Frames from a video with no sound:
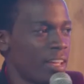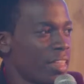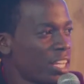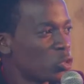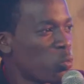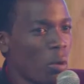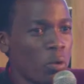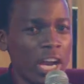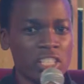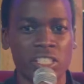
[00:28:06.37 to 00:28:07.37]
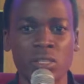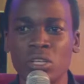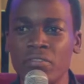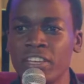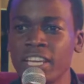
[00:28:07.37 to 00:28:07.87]
that is why we are still
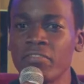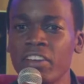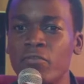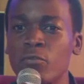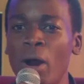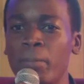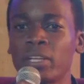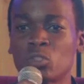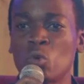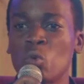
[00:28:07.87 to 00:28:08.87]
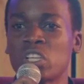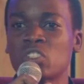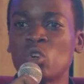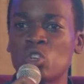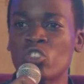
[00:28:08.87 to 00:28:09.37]
living, even for a person who has
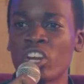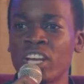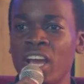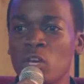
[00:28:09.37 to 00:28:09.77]
not read,